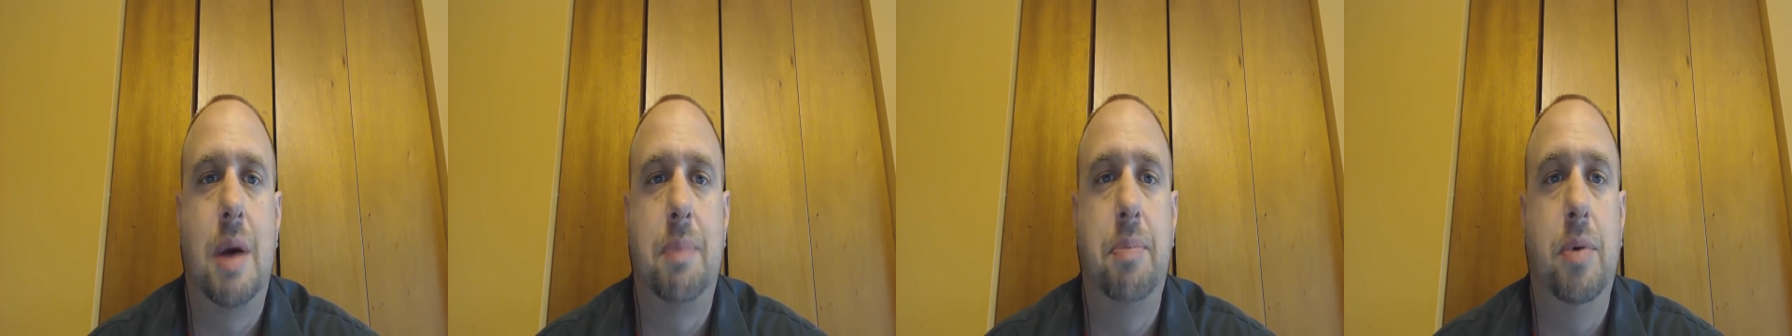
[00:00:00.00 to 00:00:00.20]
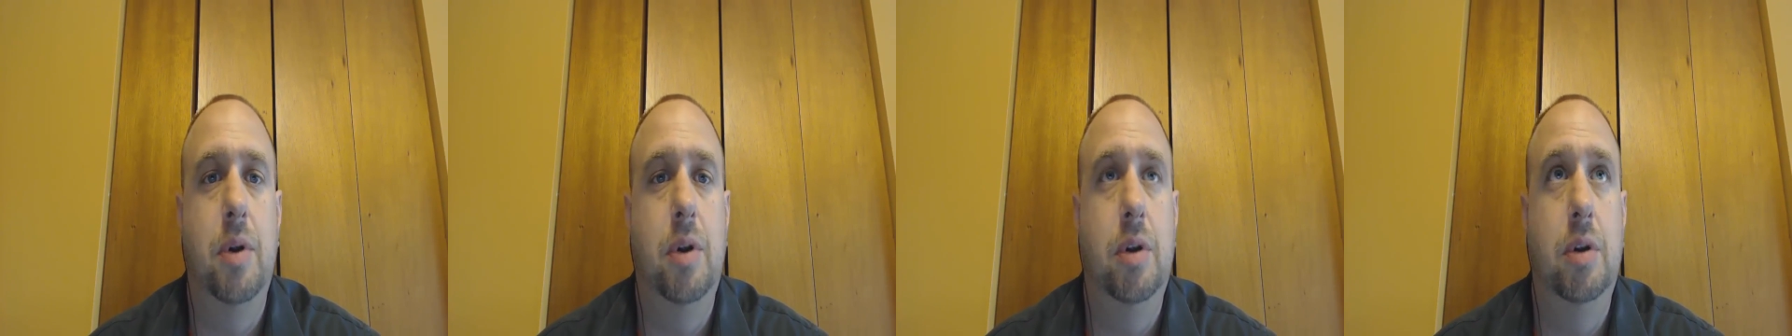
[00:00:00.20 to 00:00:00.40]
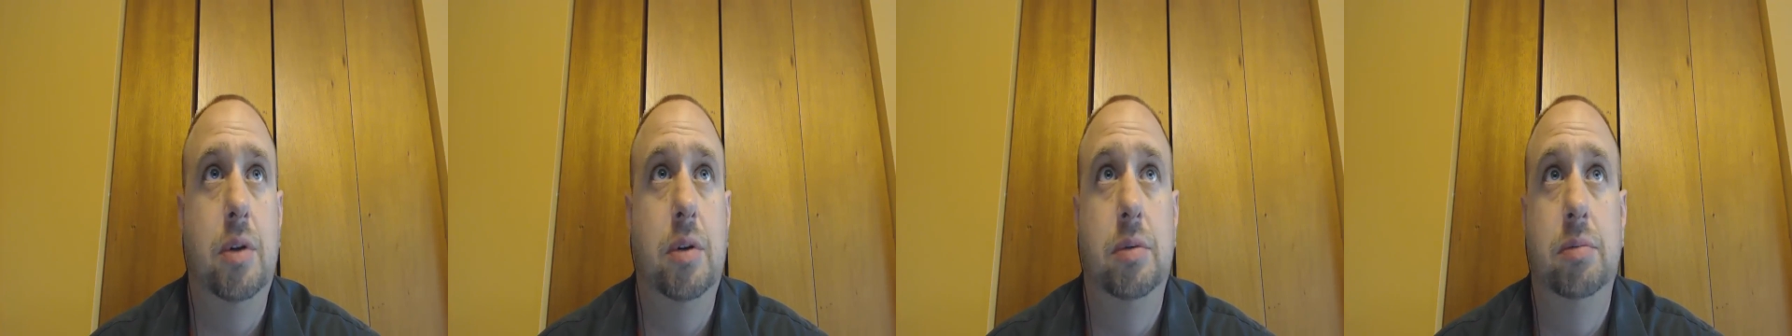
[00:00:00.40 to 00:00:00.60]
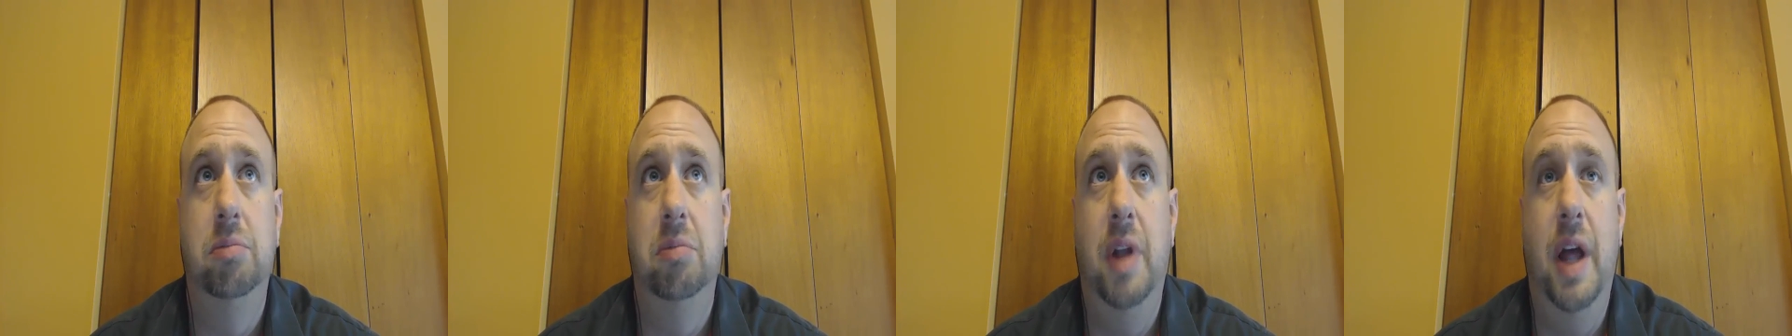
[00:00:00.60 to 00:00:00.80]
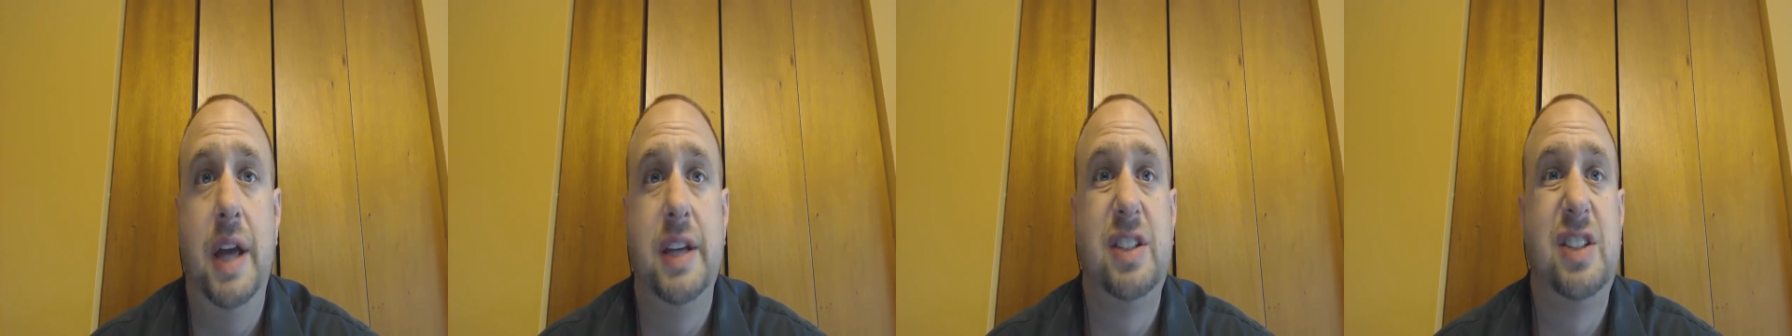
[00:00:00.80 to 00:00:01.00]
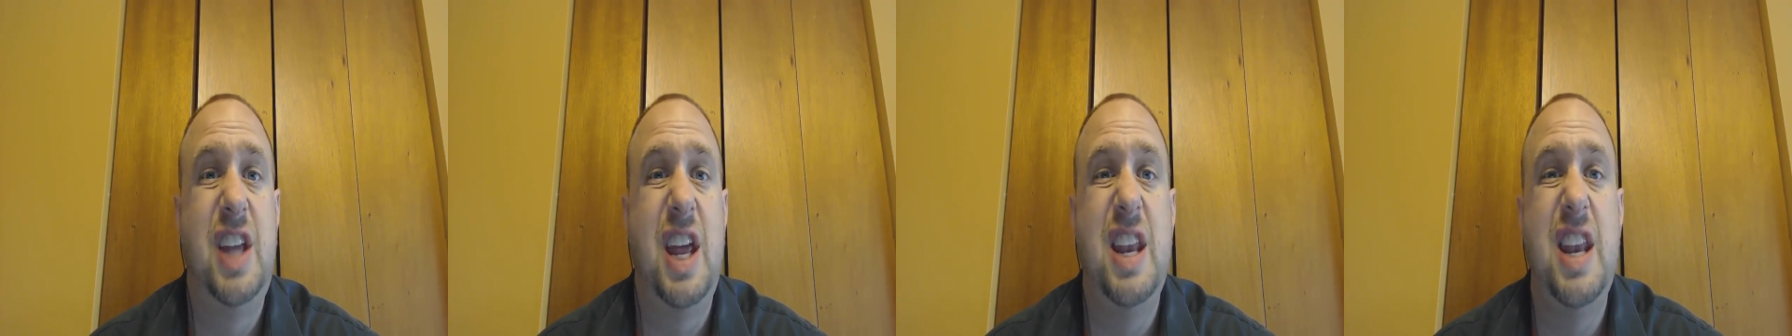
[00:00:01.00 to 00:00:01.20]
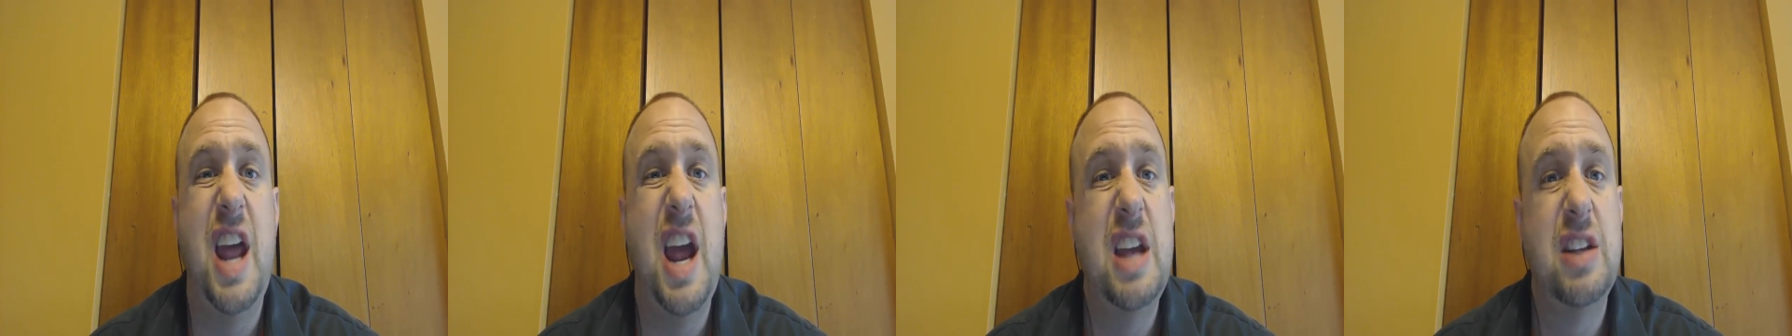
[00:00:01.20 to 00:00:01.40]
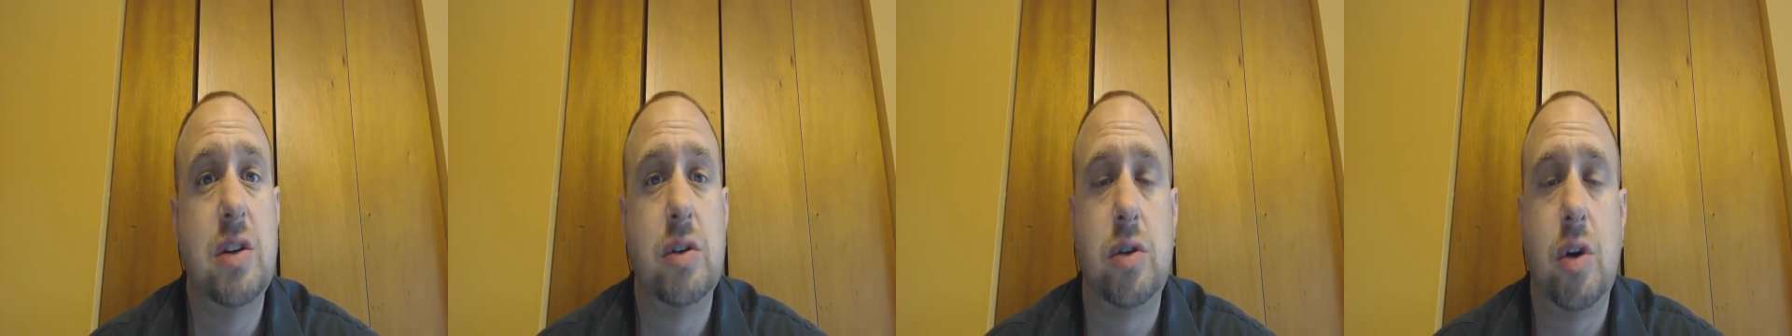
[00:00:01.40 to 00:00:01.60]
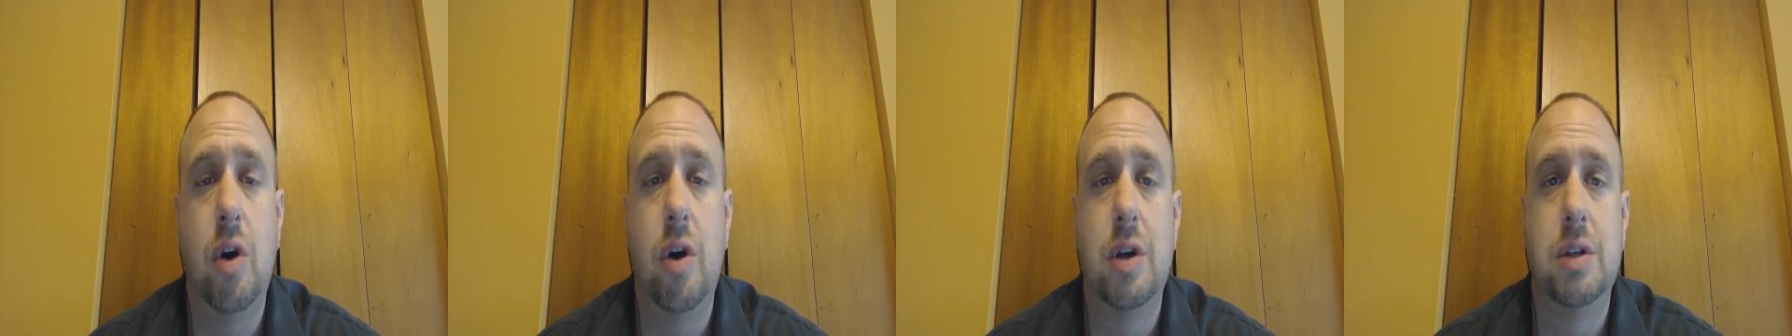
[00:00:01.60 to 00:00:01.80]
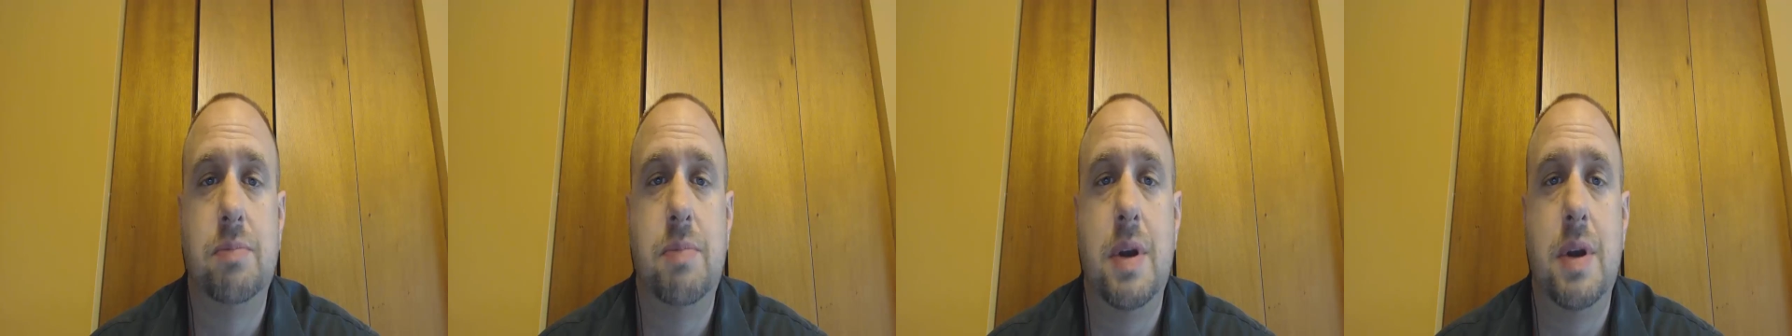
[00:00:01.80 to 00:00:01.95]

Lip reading: last 10 days or so has